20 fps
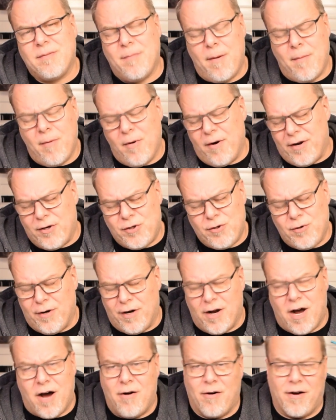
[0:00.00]
I mean, I'm already
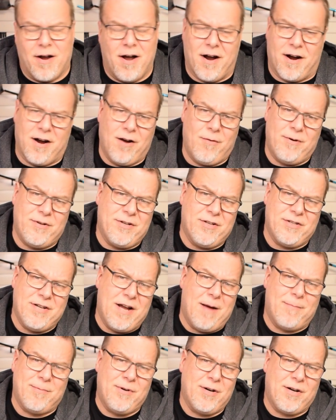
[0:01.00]
shooting an autococker, which is
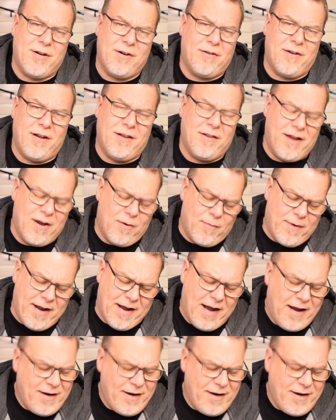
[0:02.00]
not particularly lightweight.